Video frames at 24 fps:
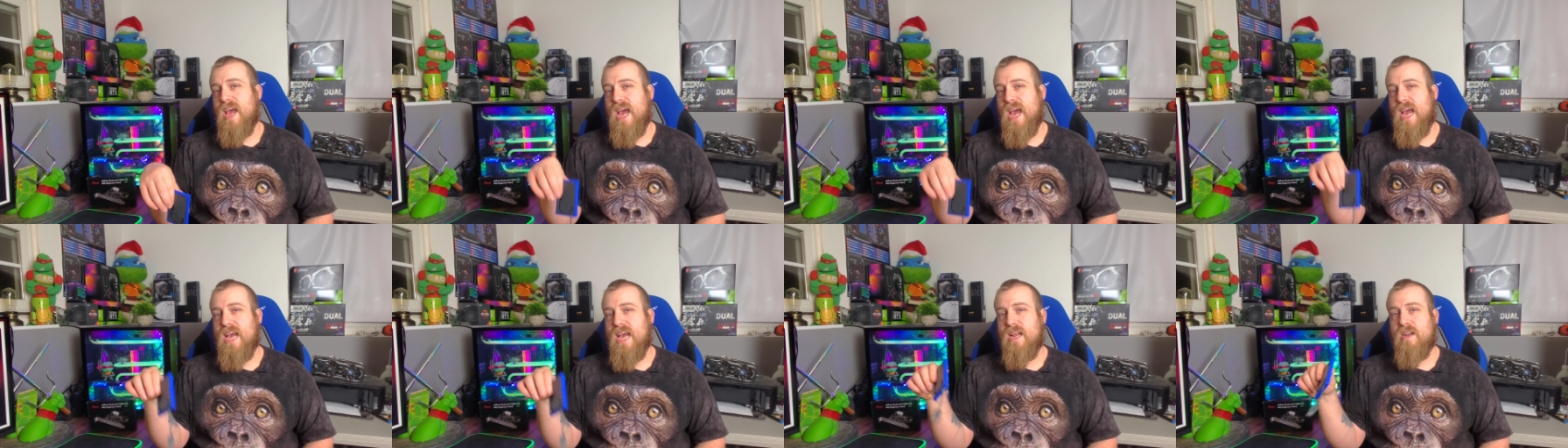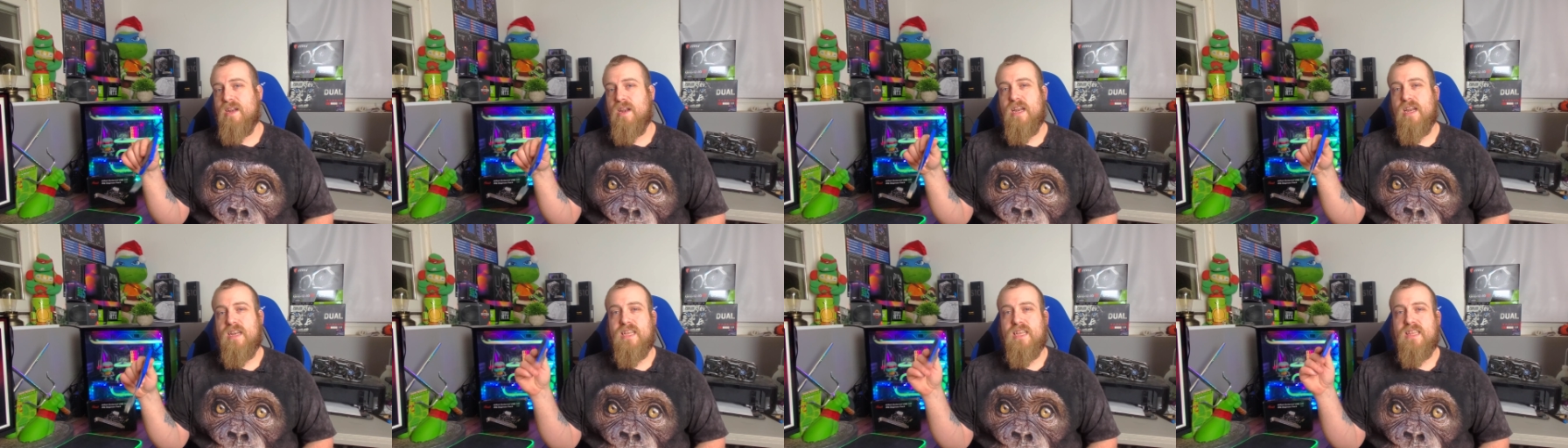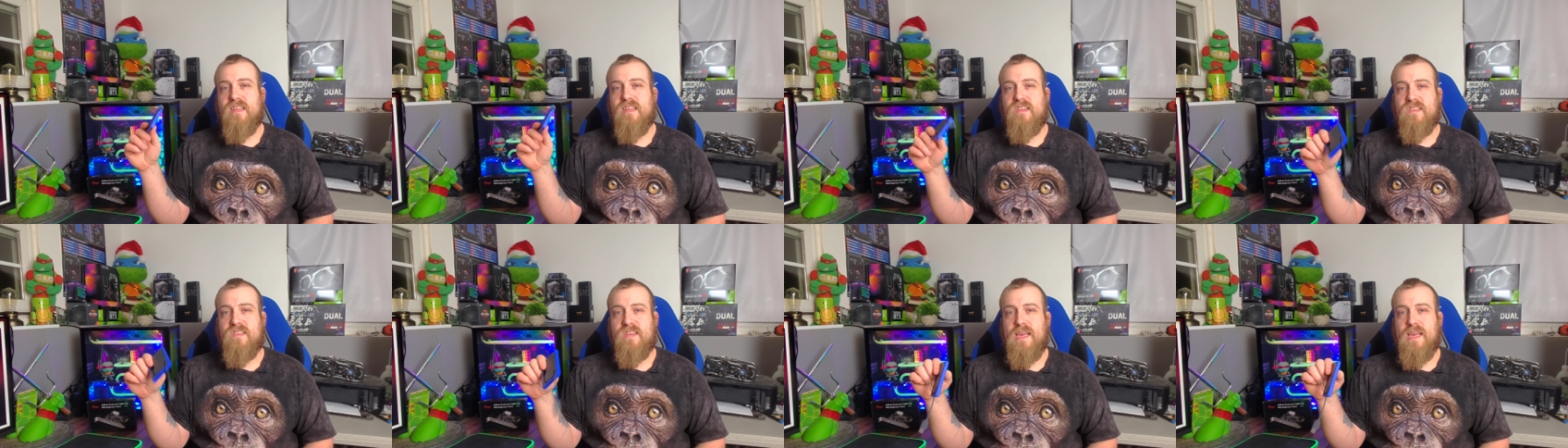and did
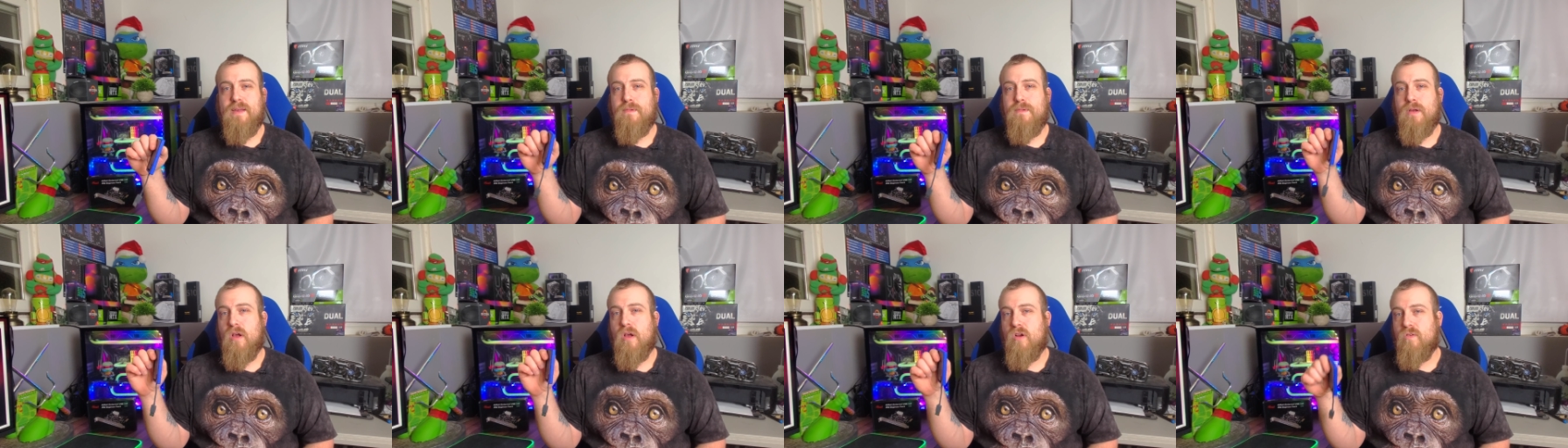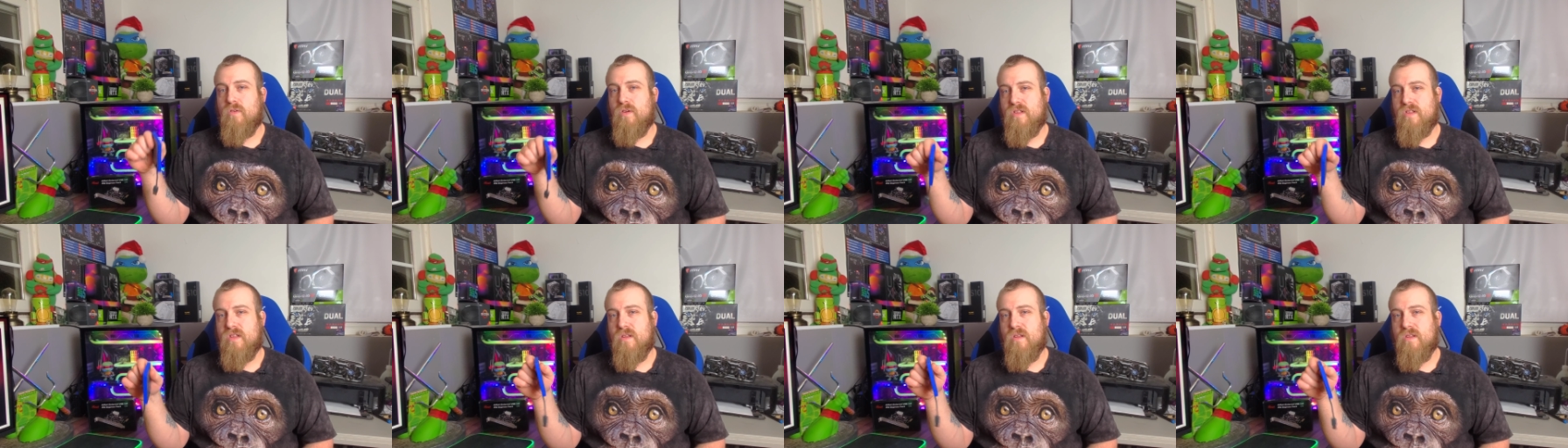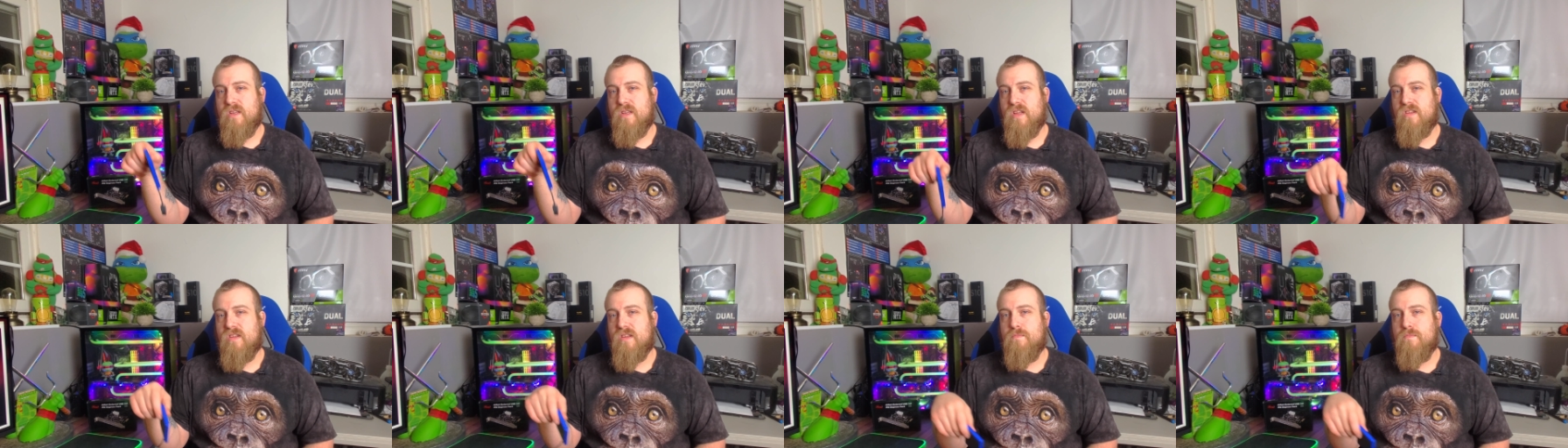the same Crystal
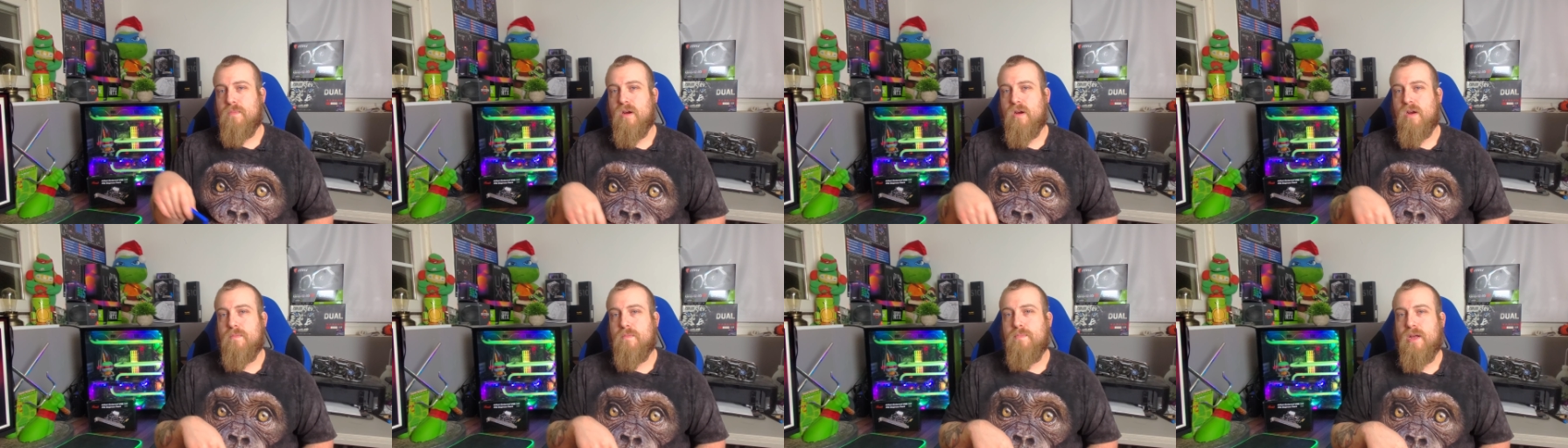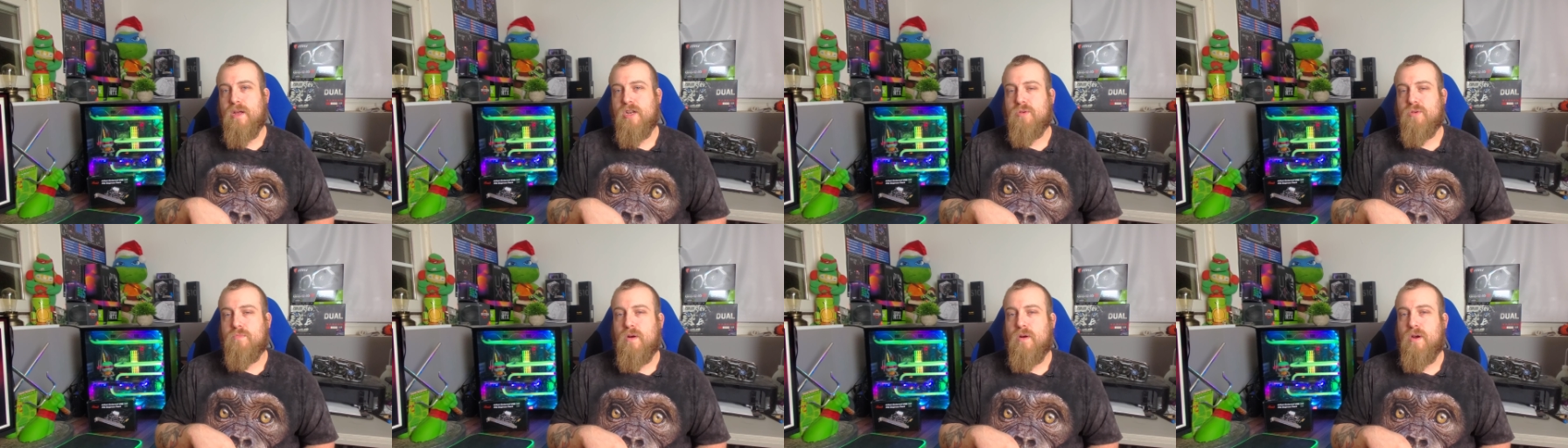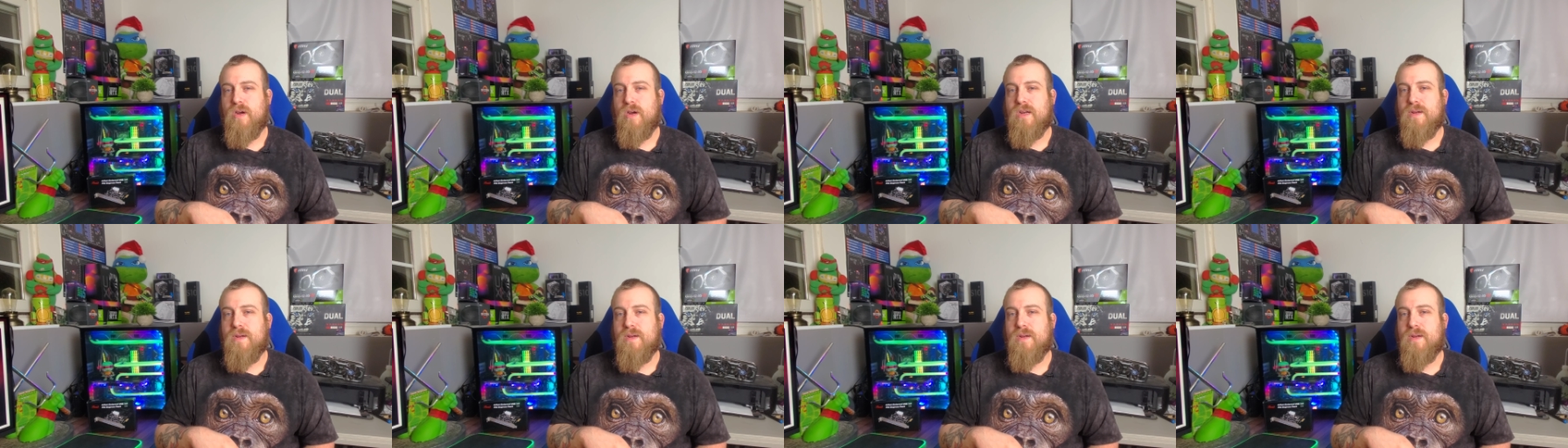Disk Mark benchmark.